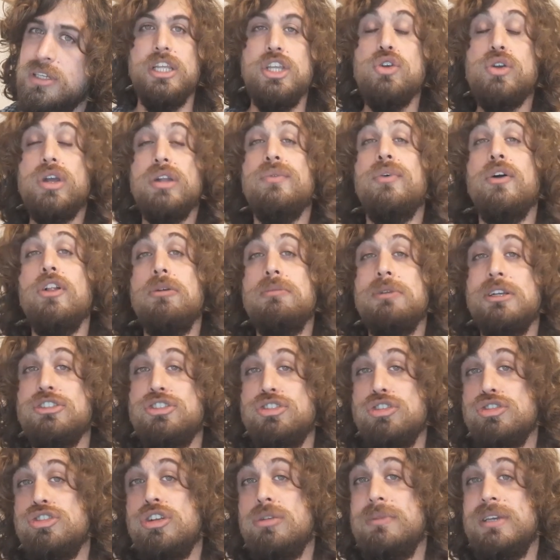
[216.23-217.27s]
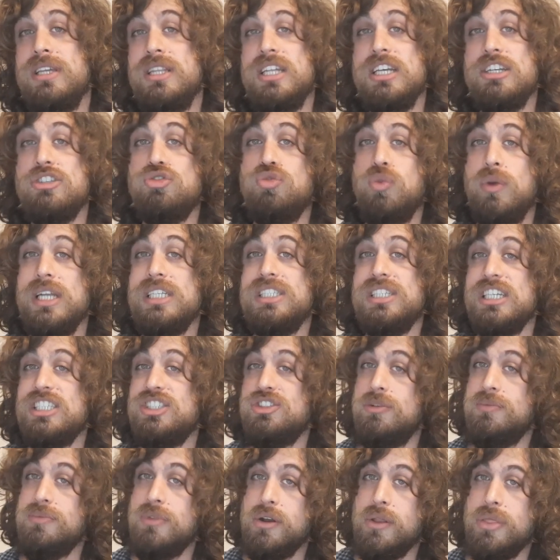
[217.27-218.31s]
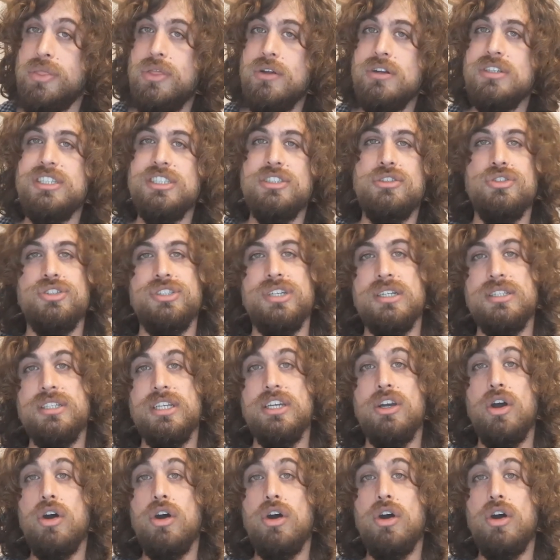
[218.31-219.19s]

You can follow me on social media, Twitch, I stream there Thursday to Sunday,